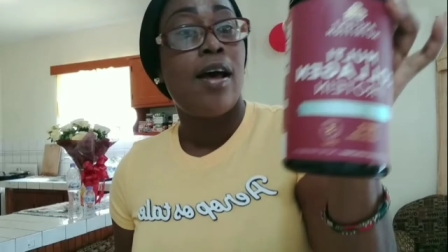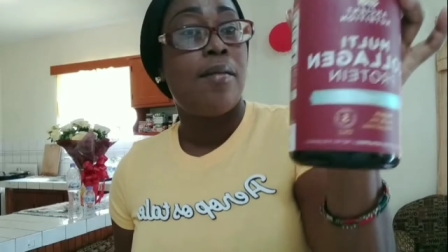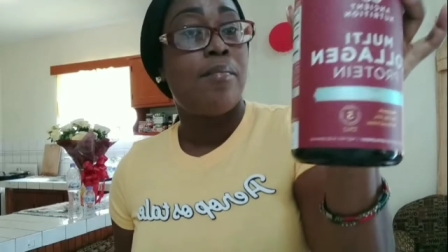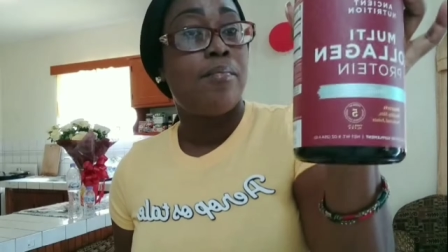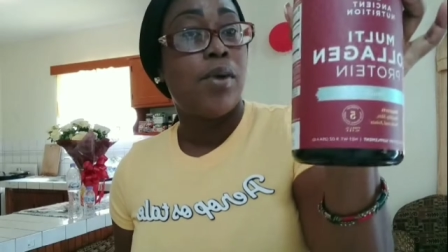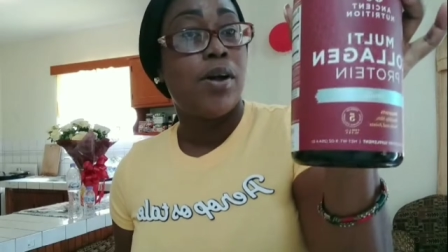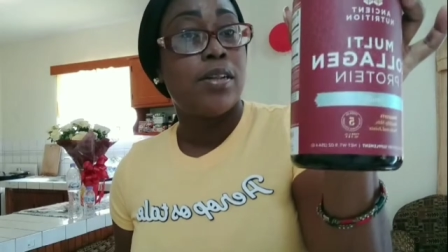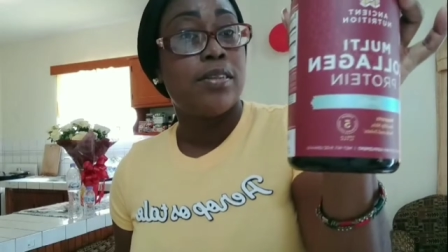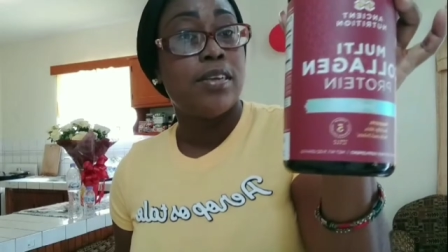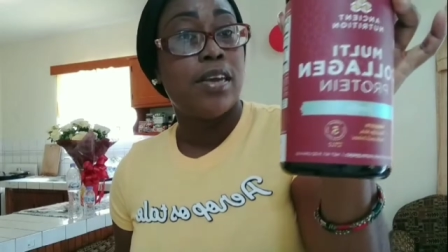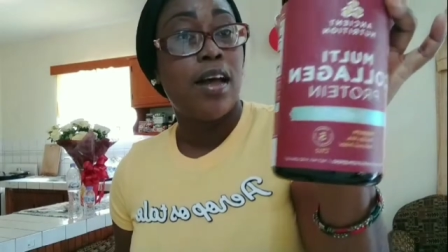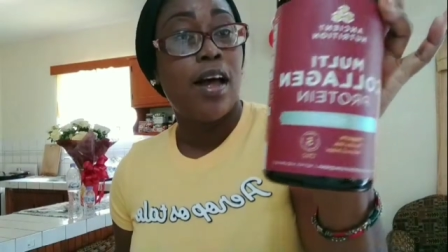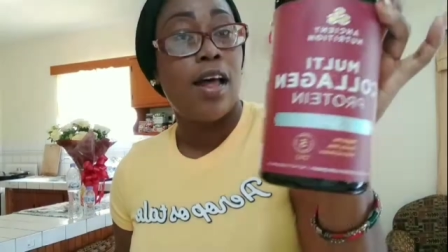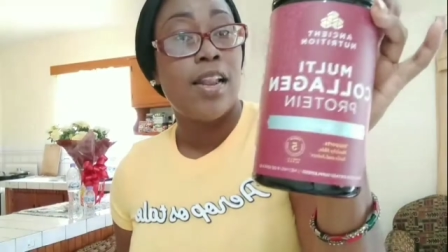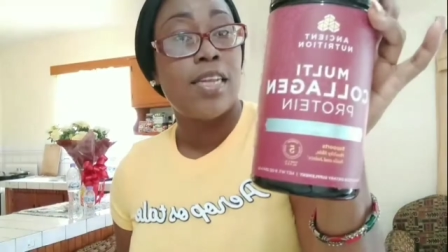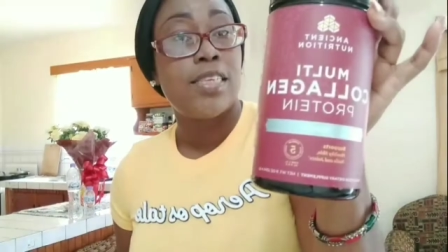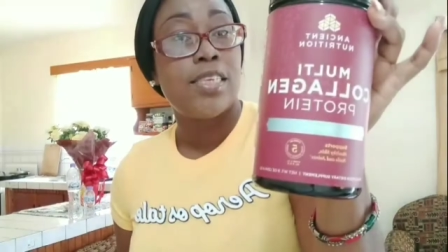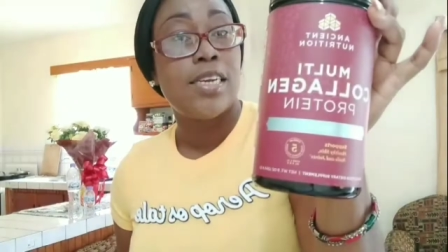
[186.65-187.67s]

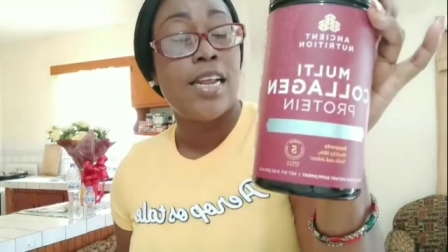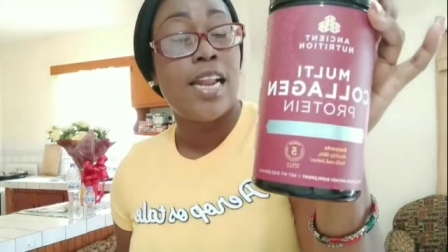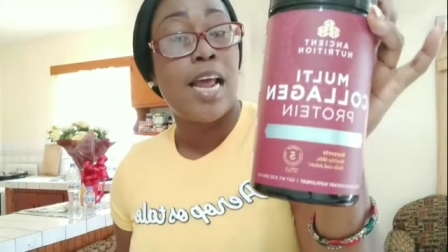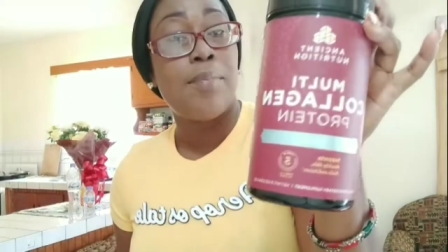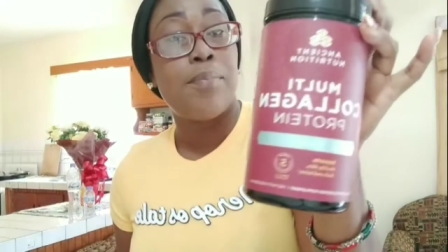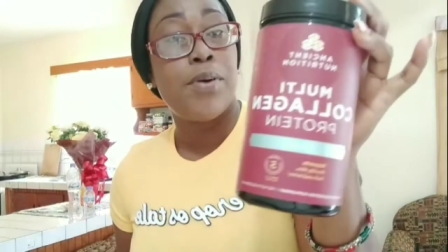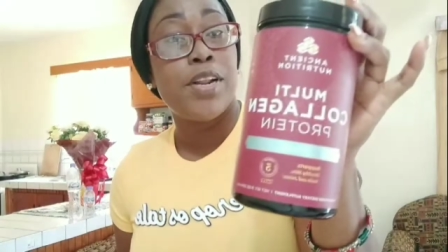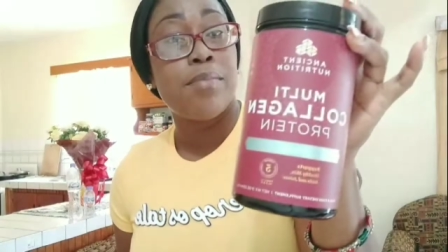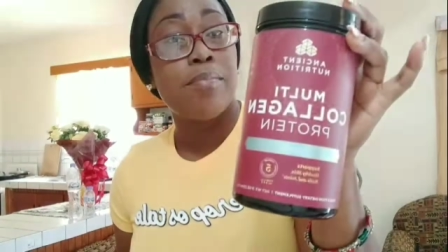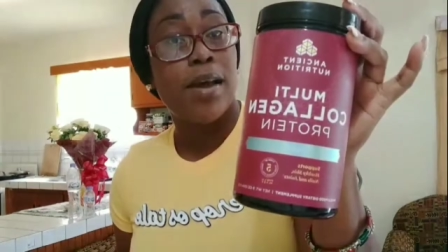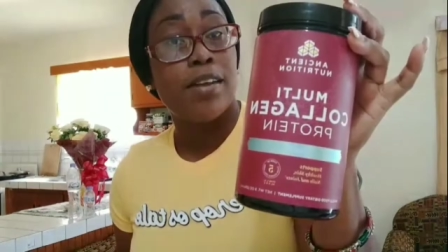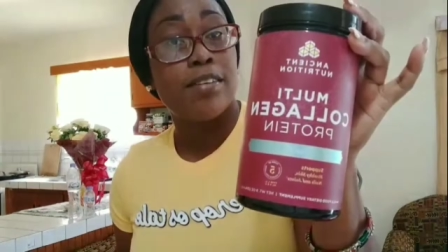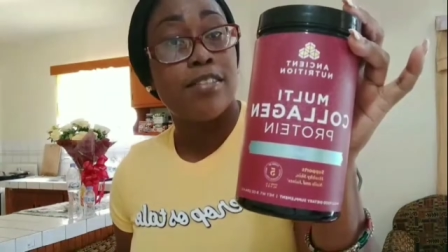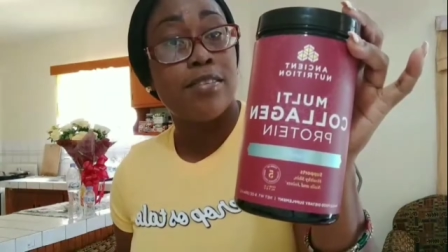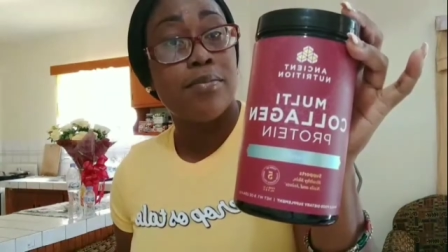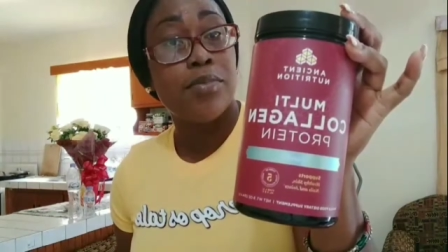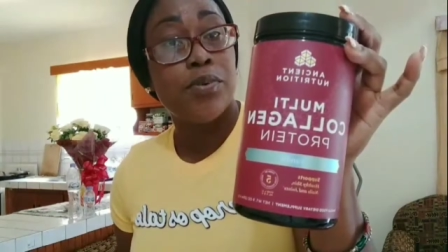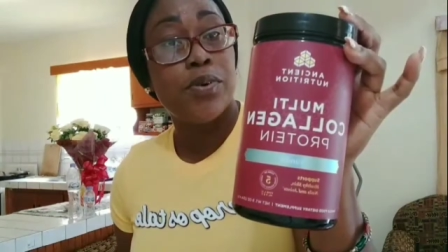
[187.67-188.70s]
Multi-collagen that I put in my
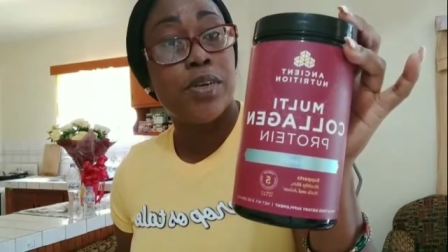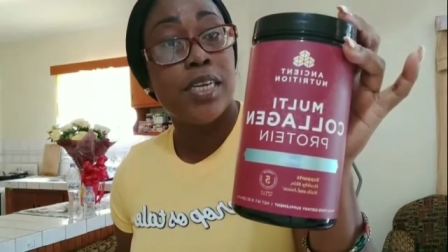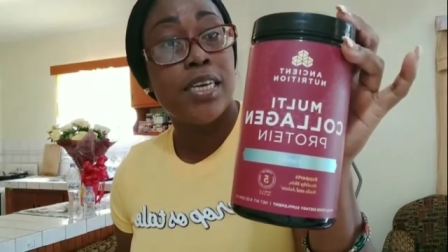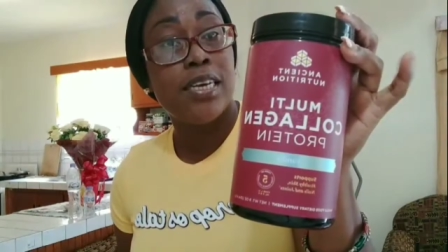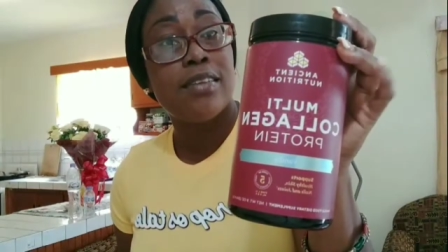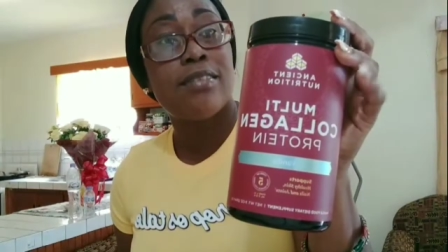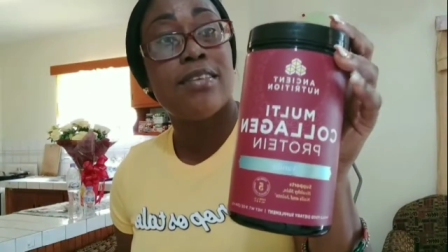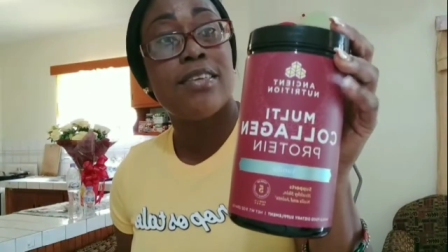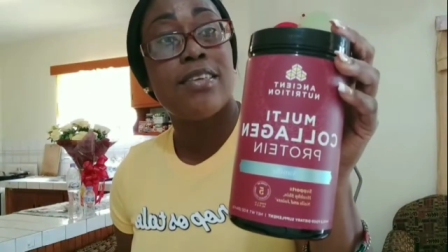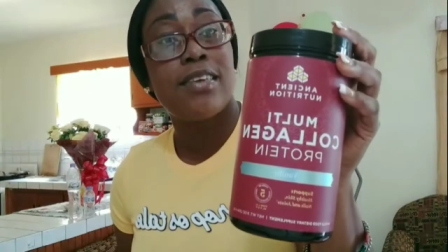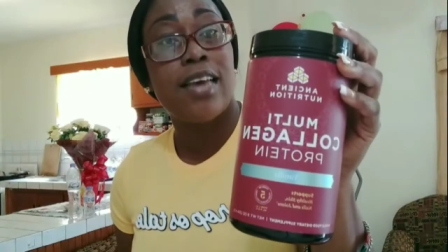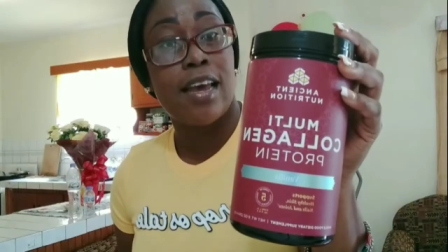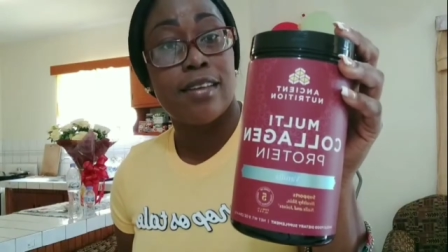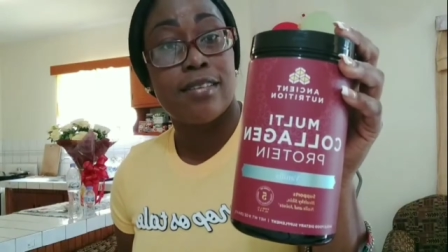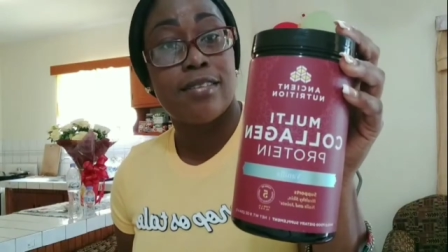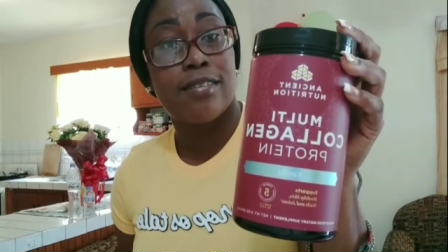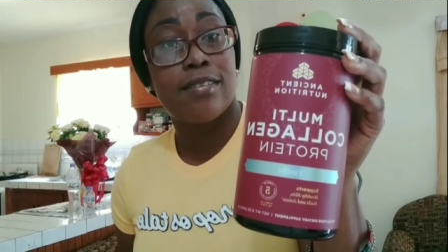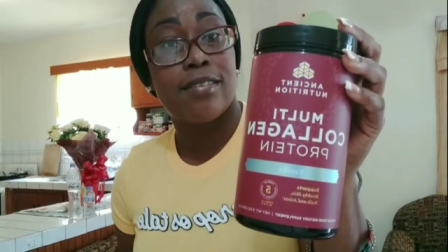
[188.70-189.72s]
smoothies.
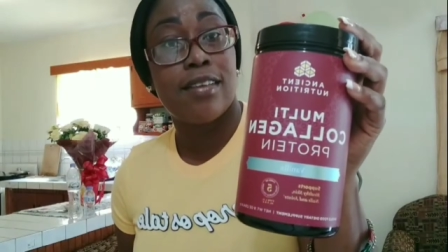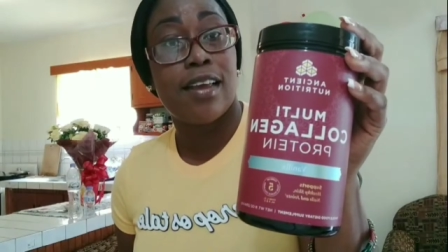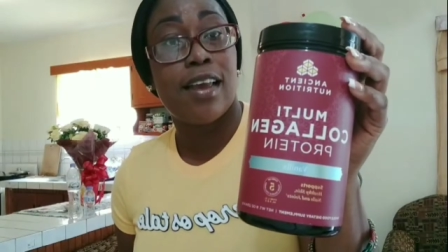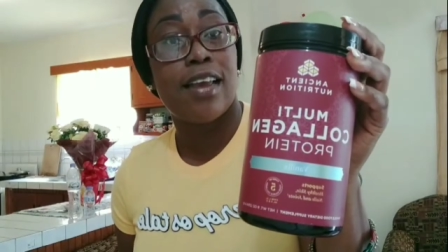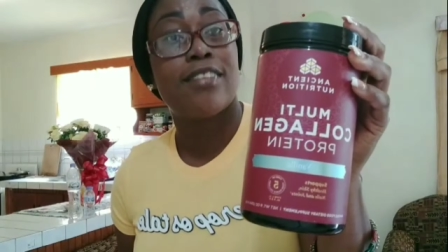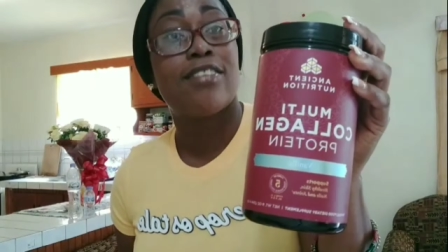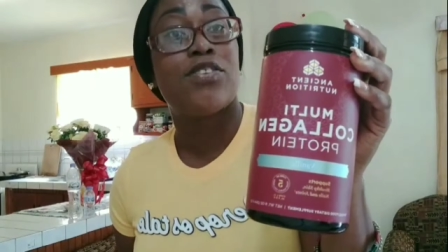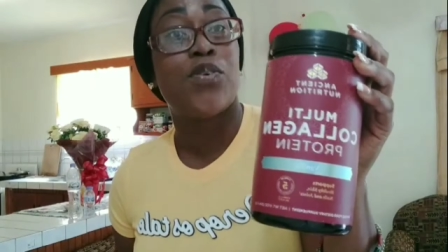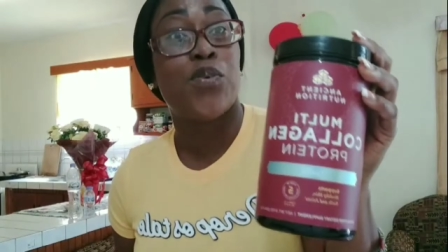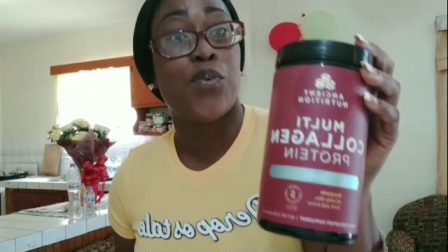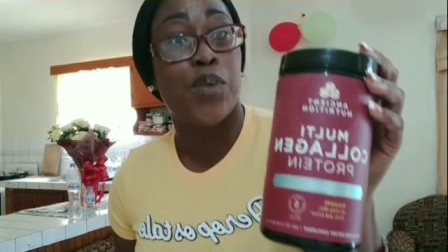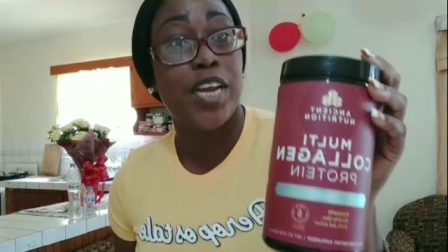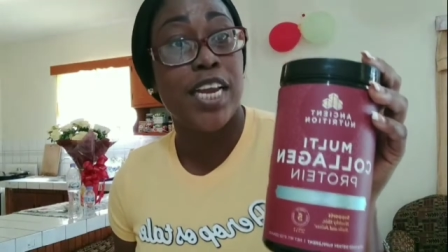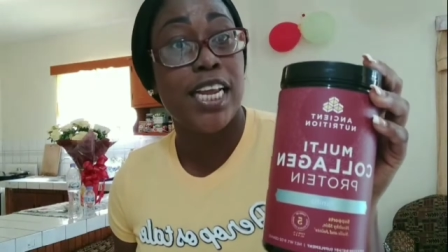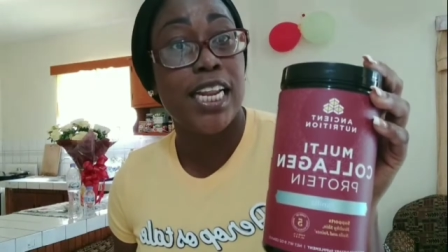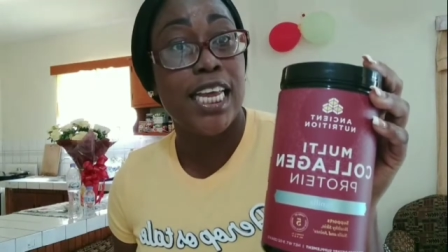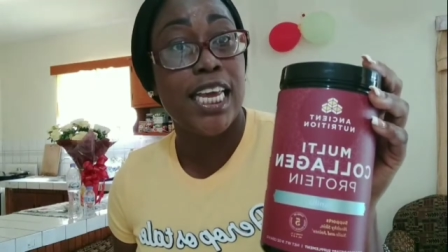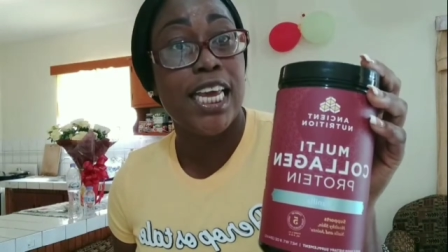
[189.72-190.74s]
Yes, it's
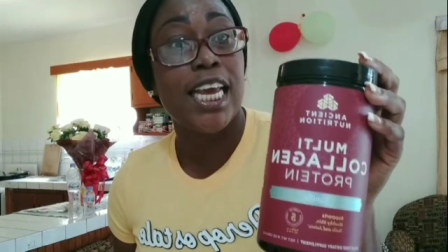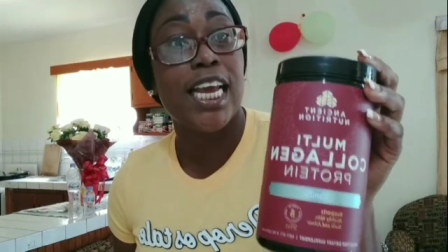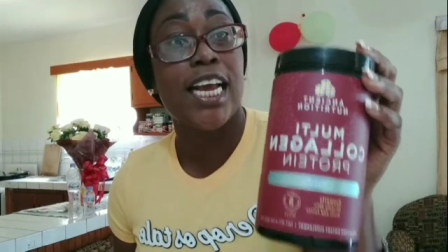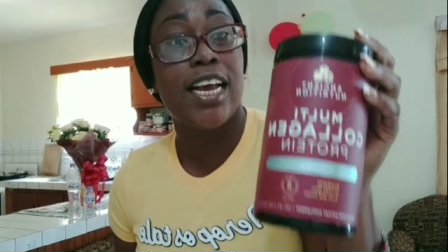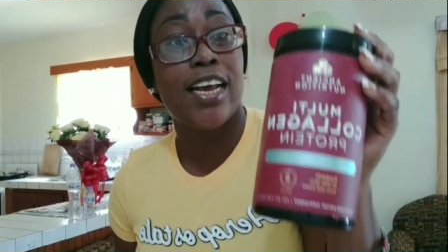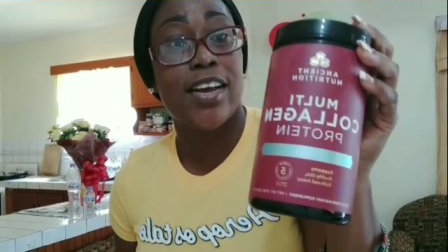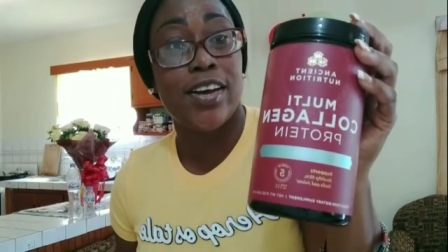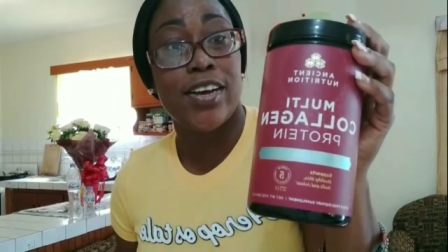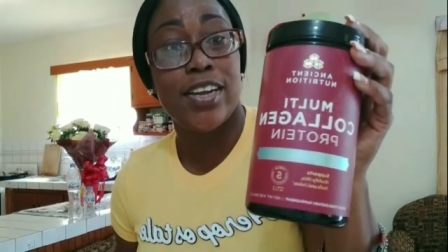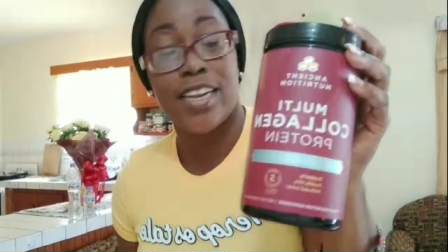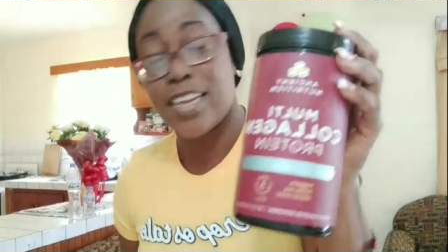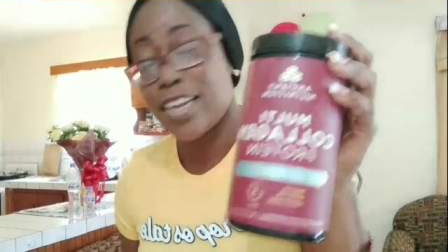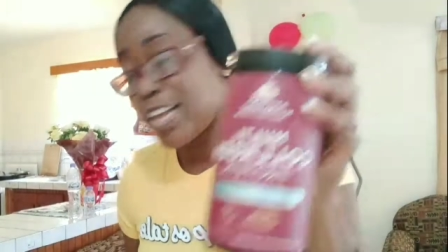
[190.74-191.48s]
really good.